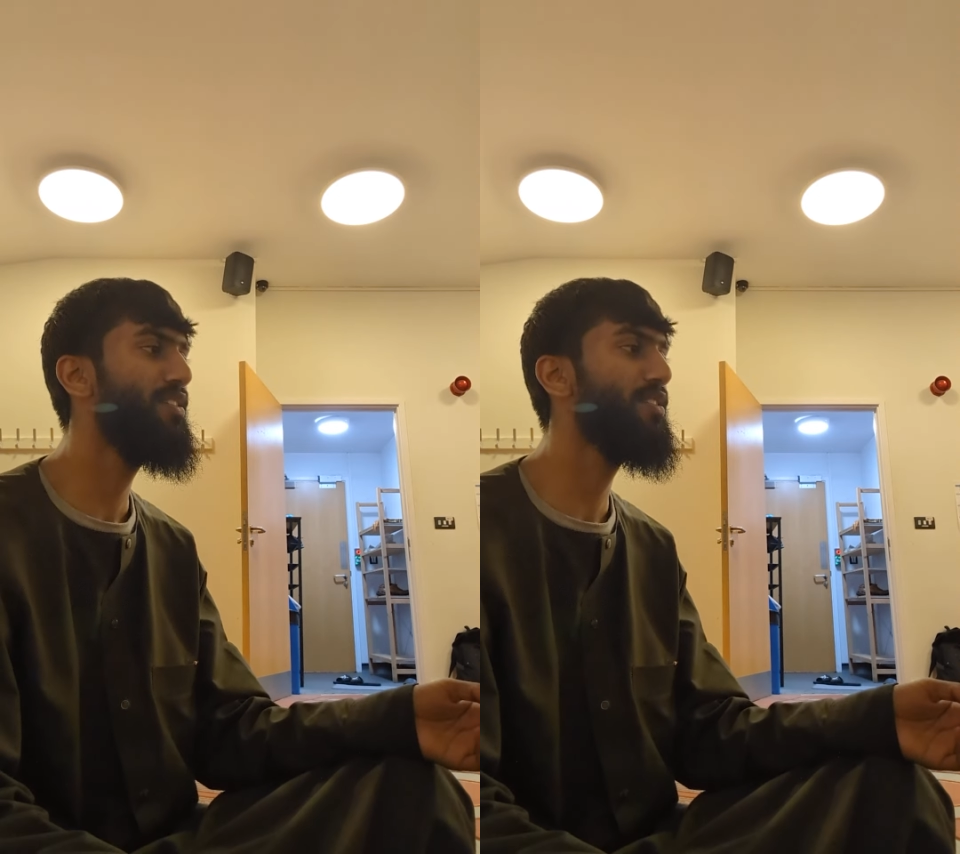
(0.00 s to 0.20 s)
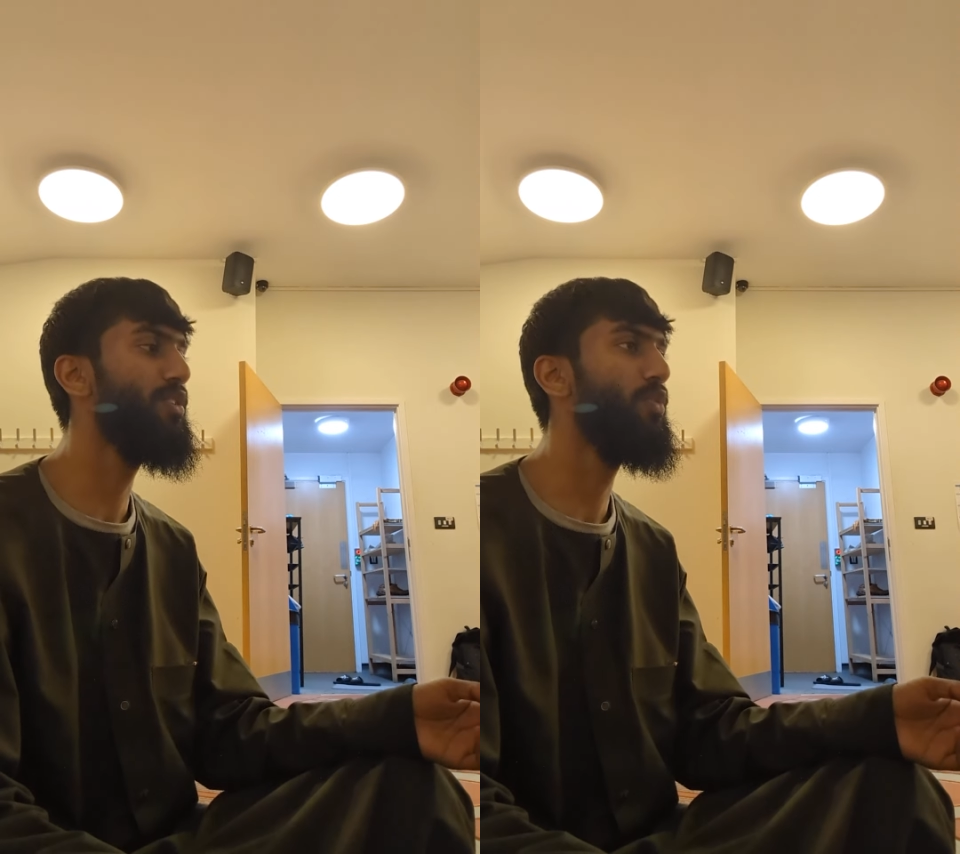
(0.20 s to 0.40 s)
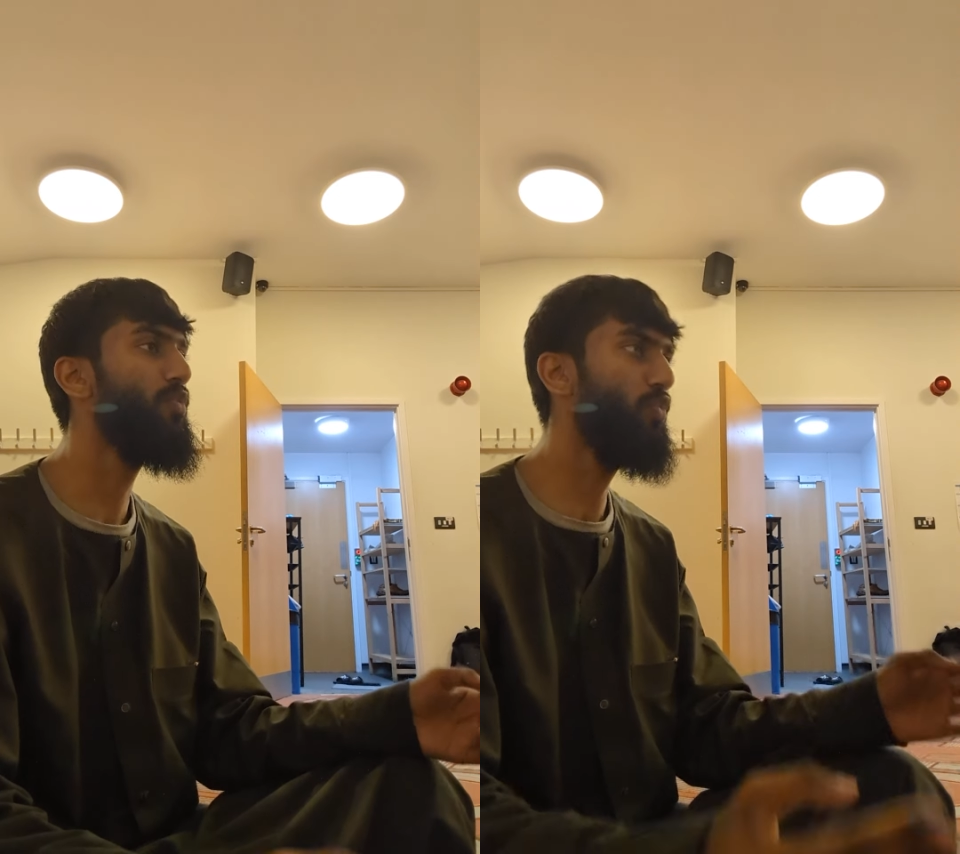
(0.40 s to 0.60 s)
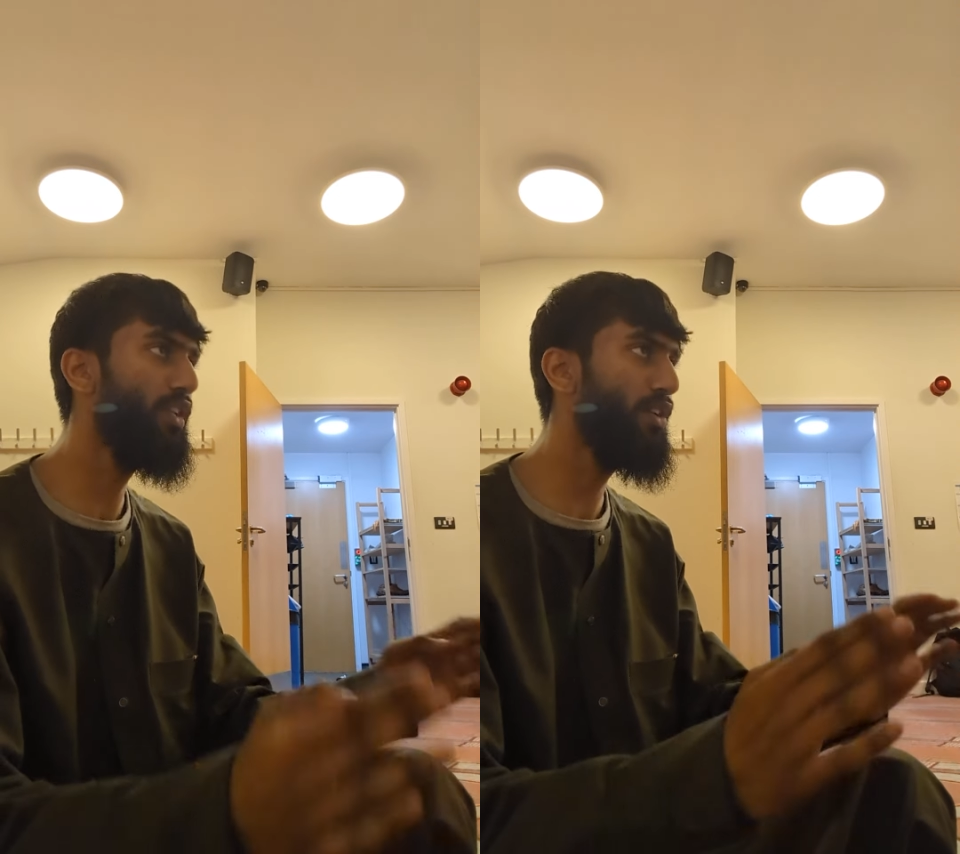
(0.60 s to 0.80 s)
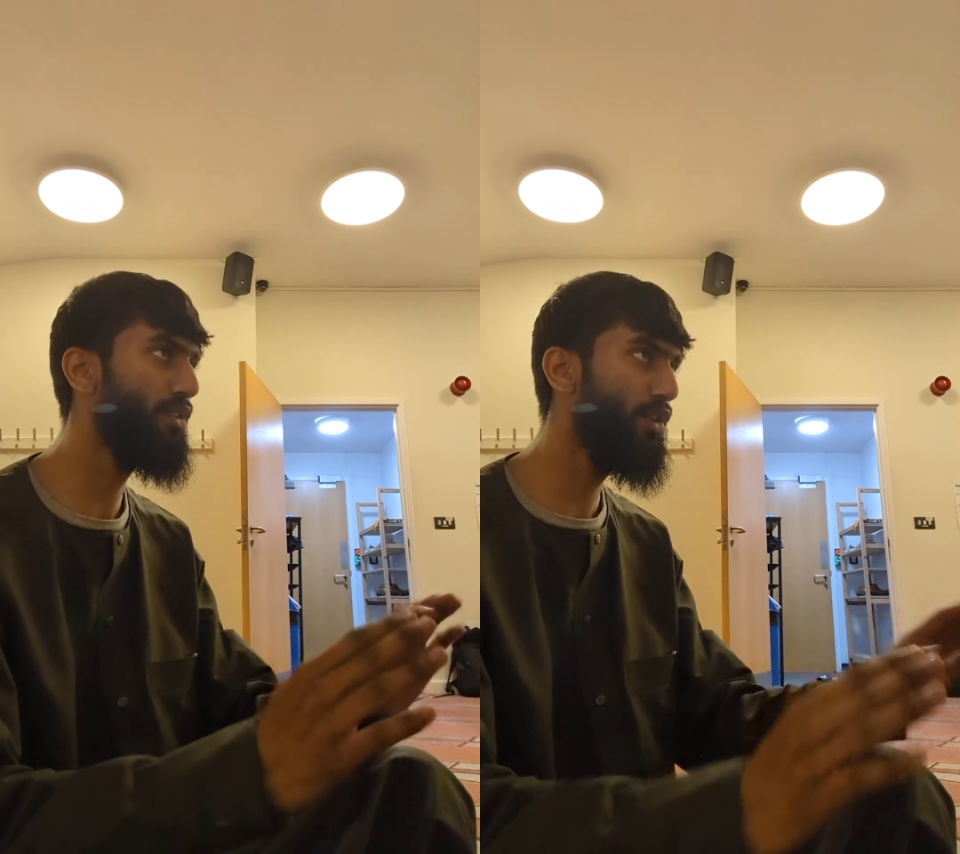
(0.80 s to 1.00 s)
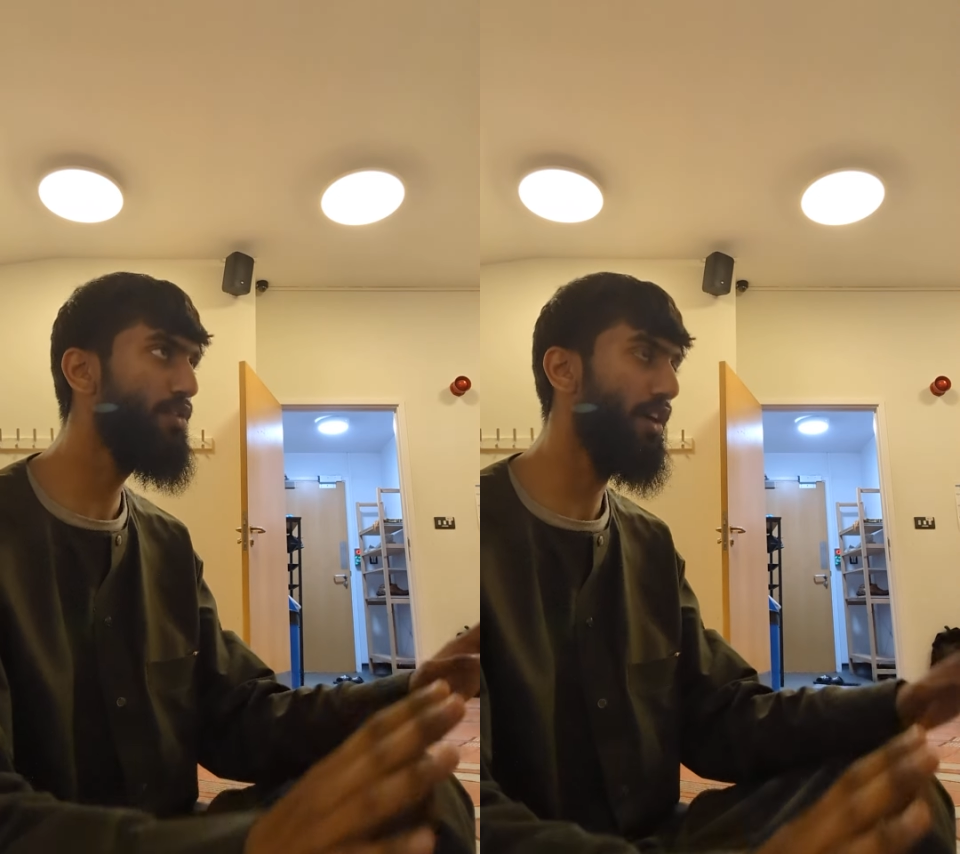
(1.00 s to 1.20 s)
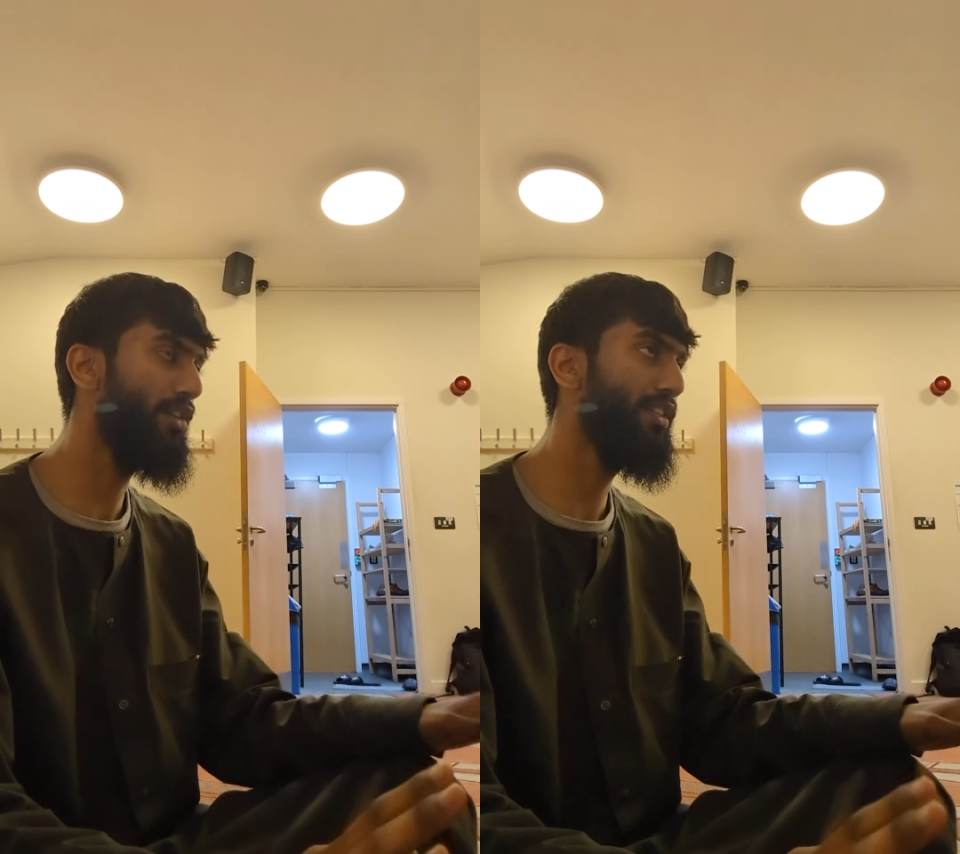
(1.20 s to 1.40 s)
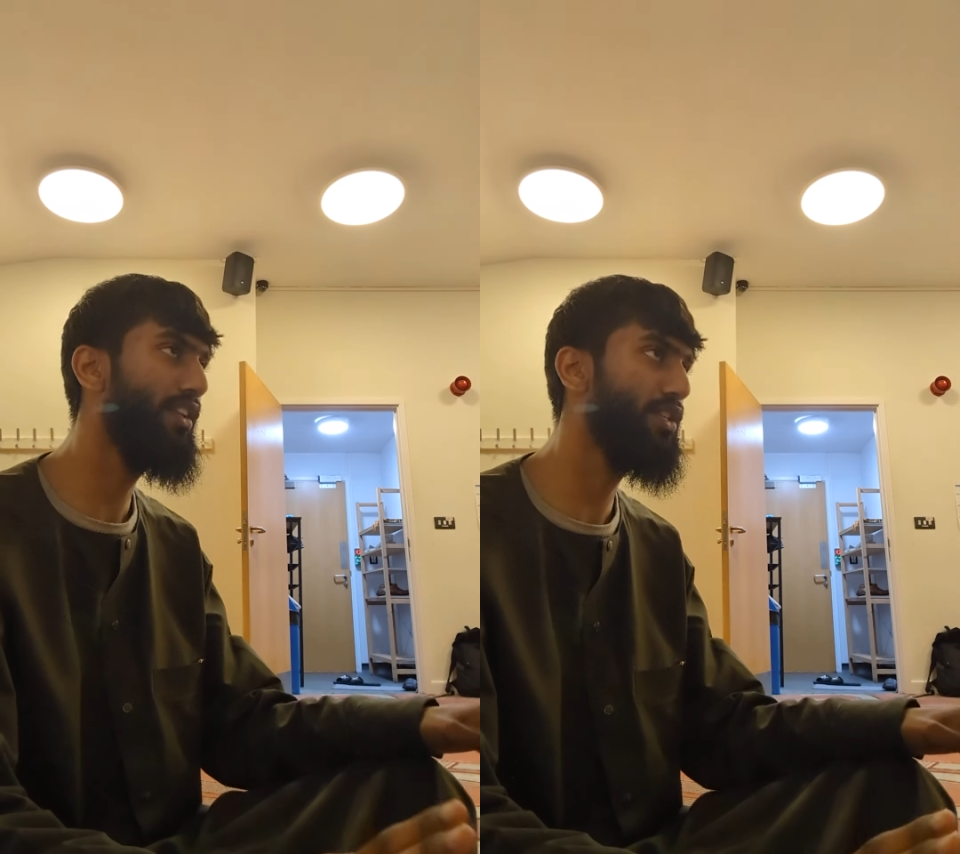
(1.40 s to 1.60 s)
So, we don't know the
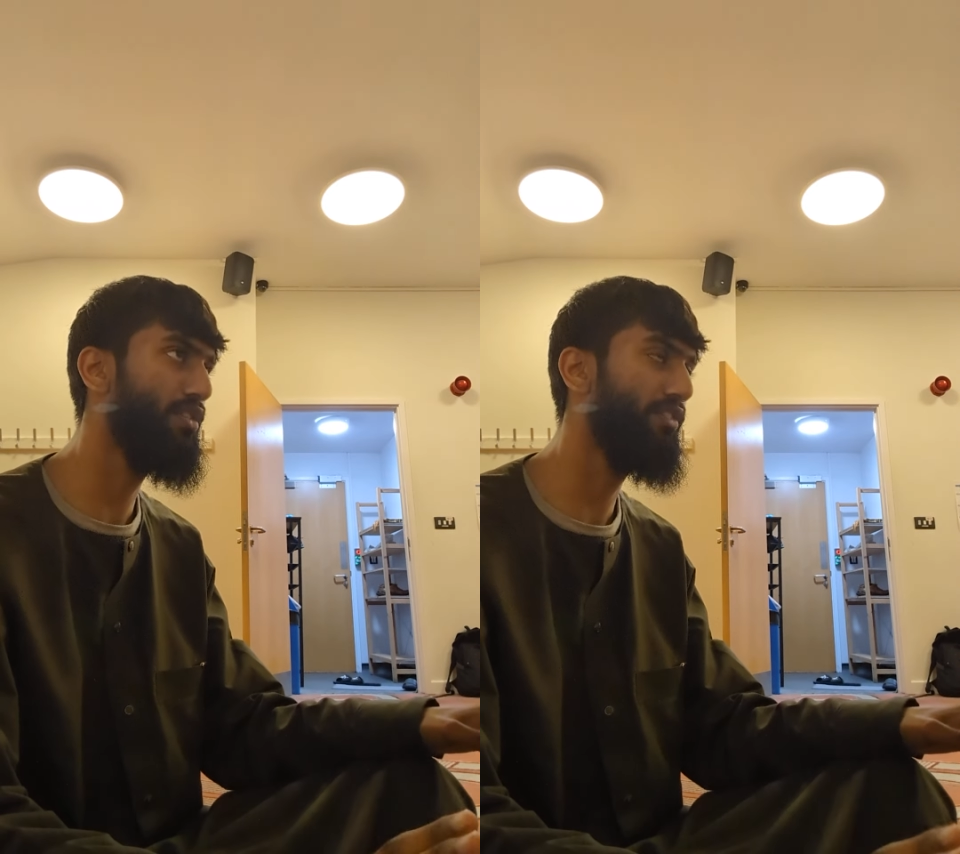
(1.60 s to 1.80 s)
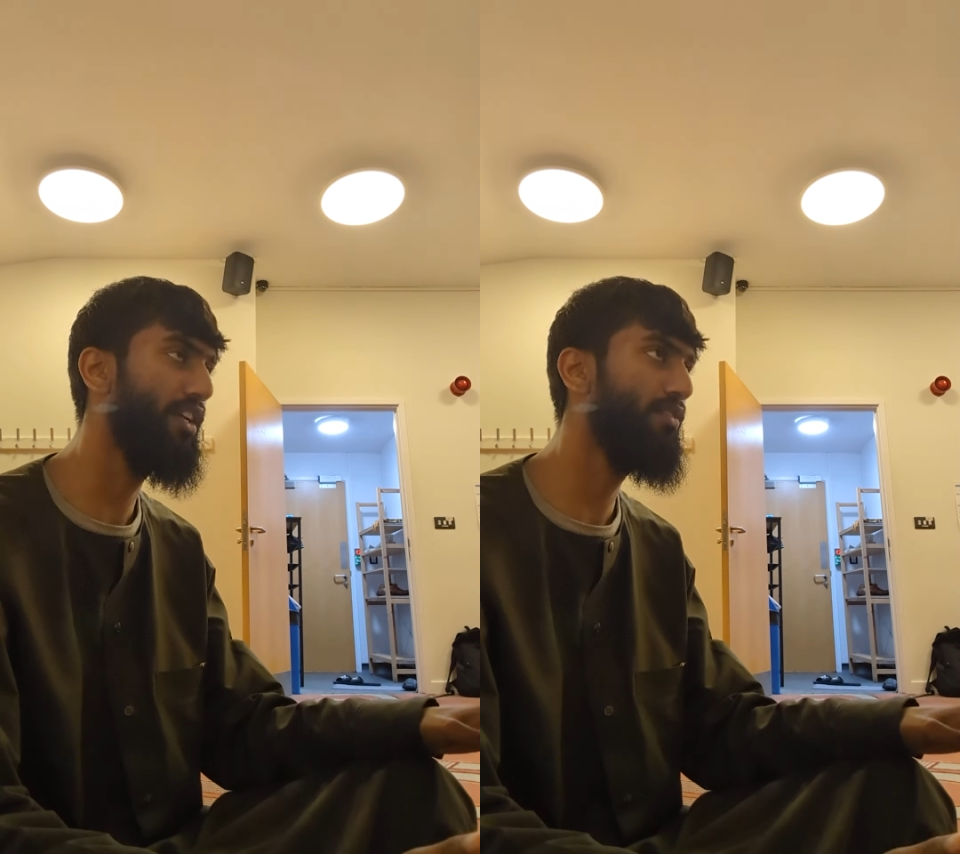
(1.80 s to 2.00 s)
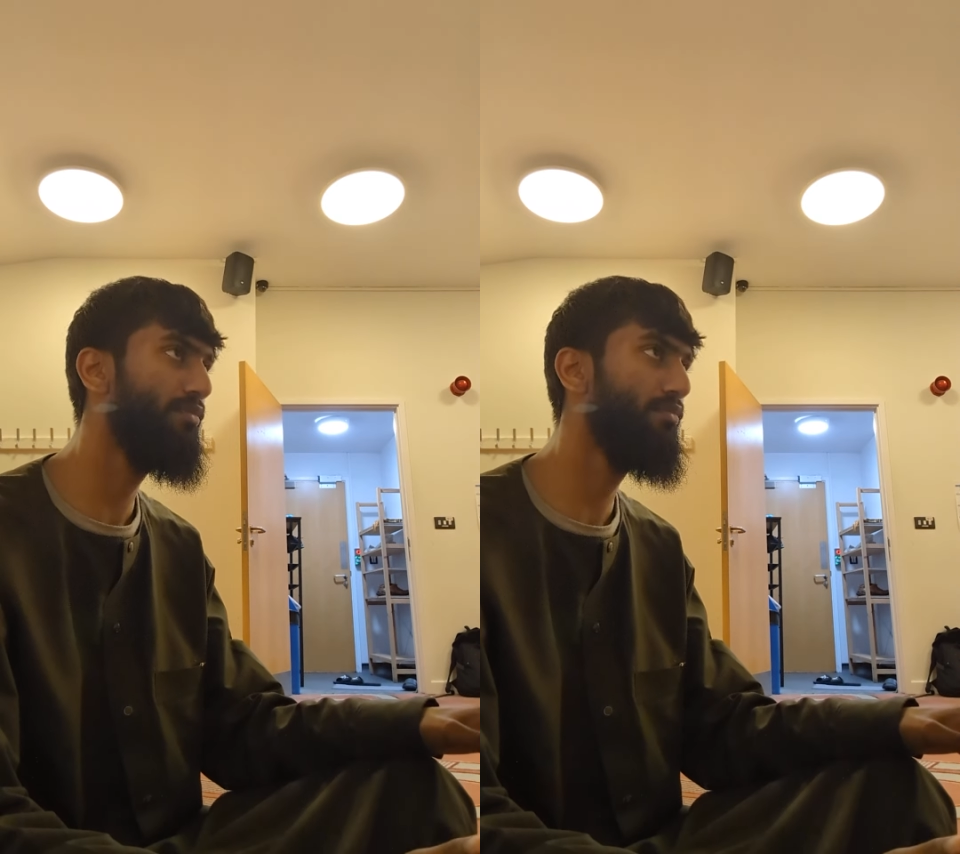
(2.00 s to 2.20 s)
articulation of ya